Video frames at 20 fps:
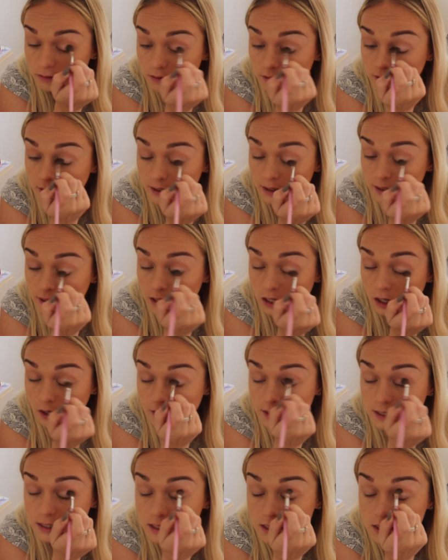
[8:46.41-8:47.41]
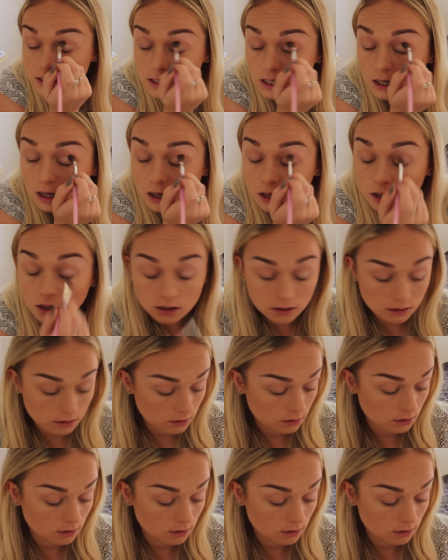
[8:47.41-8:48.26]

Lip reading: really lightened colour